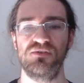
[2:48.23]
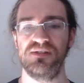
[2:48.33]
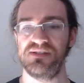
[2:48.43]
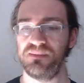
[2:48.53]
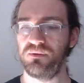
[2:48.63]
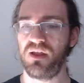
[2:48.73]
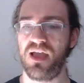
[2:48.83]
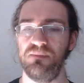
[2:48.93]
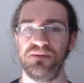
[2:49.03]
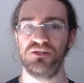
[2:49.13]
disable
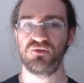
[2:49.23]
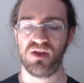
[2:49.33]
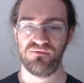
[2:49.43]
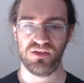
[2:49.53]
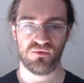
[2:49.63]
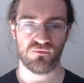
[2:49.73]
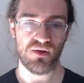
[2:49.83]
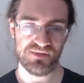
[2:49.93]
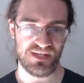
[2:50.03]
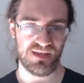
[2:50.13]
IP traffic
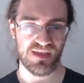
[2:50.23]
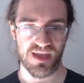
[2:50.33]
routing.